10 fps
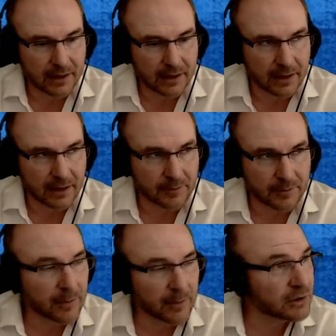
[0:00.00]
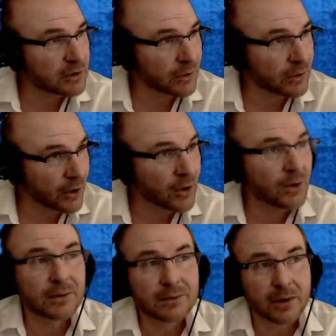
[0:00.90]
um, people don't
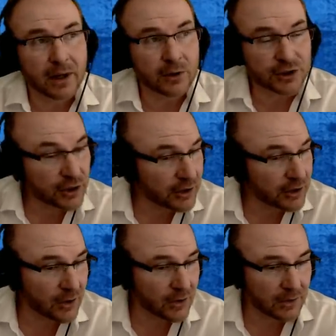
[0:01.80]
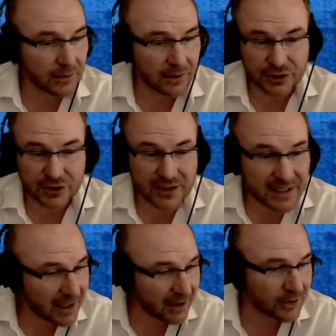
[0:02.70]
know or shouldn't know or shouldn't
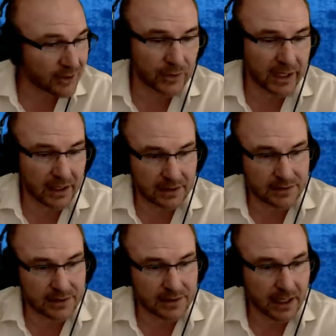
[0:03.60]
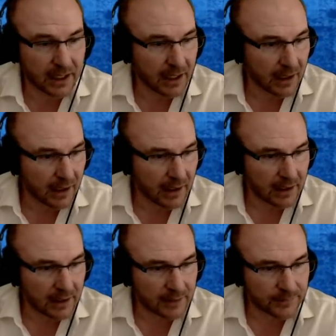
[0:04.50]
tell who he is.
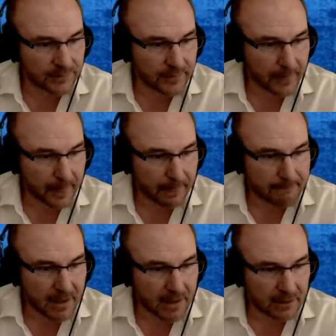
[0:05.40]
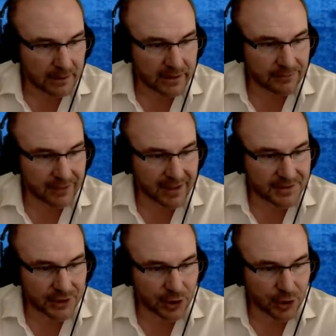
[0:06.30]
Um, literary
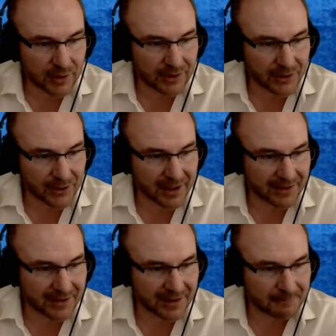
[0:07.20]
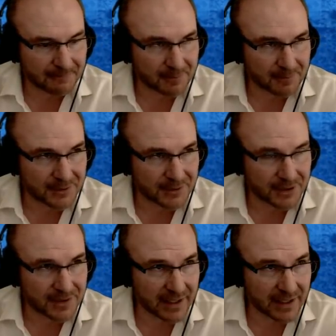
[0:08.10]
device, humor. Oh yeah, um,
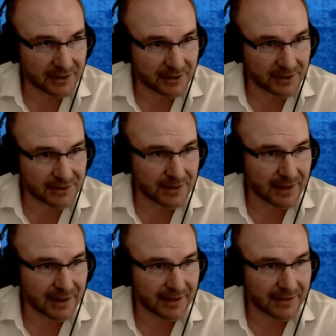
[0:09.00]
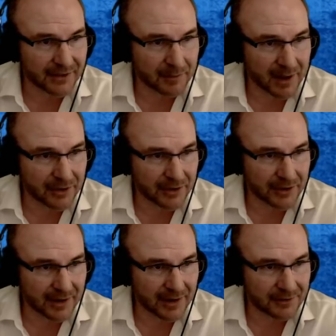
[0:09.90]
Jesus healed the
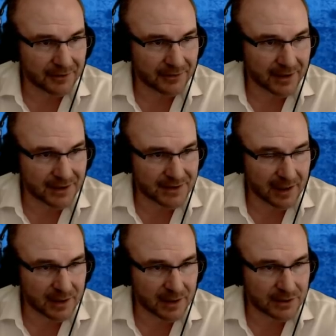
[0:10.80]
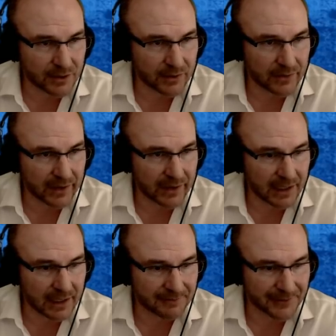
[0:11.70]
mother of uh, Simon so they
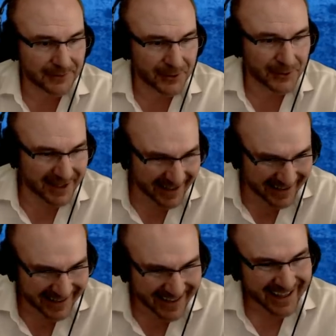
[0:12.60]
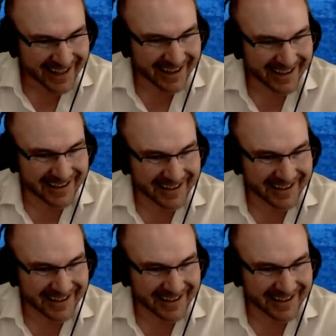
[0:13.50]
could get food. uh,